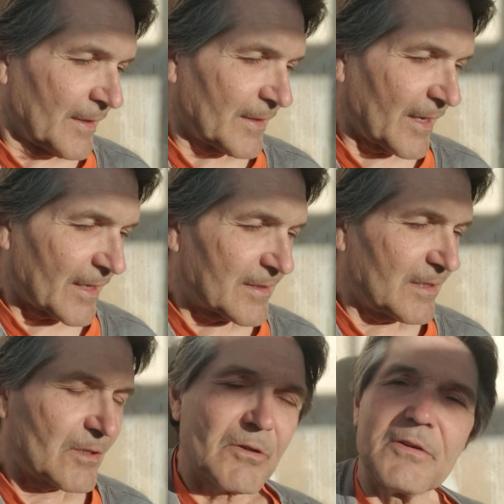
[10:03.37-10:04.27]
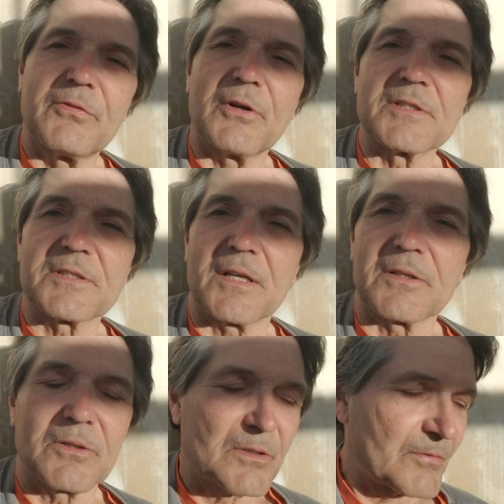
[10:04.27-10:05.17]
yeah, Decoy Voice had a
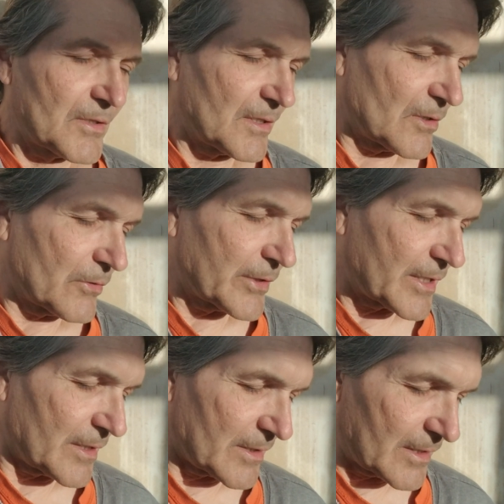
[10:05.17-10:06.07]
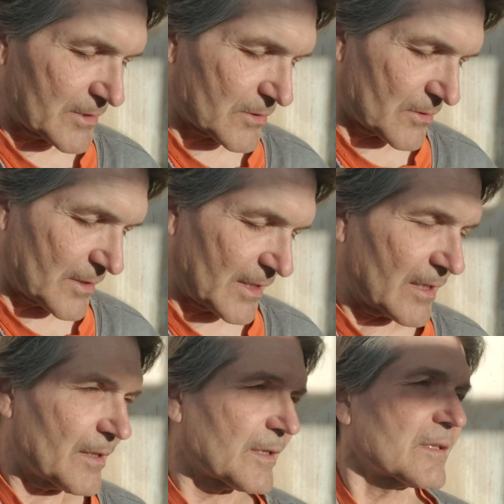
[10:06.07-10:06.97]
good video again yesterday. I
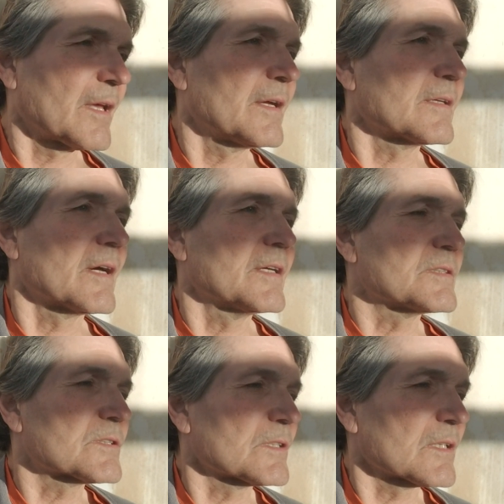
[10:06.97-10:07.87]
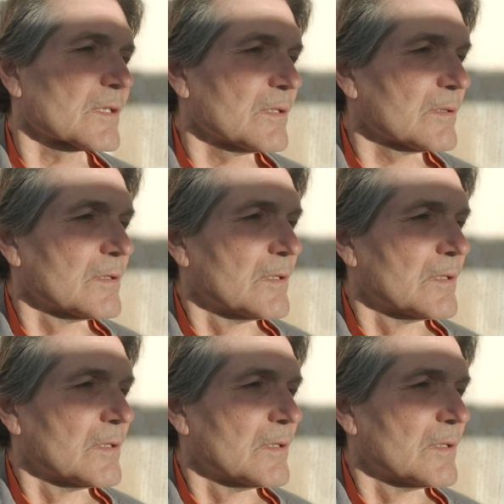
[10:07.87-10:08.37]
like that guy's channel.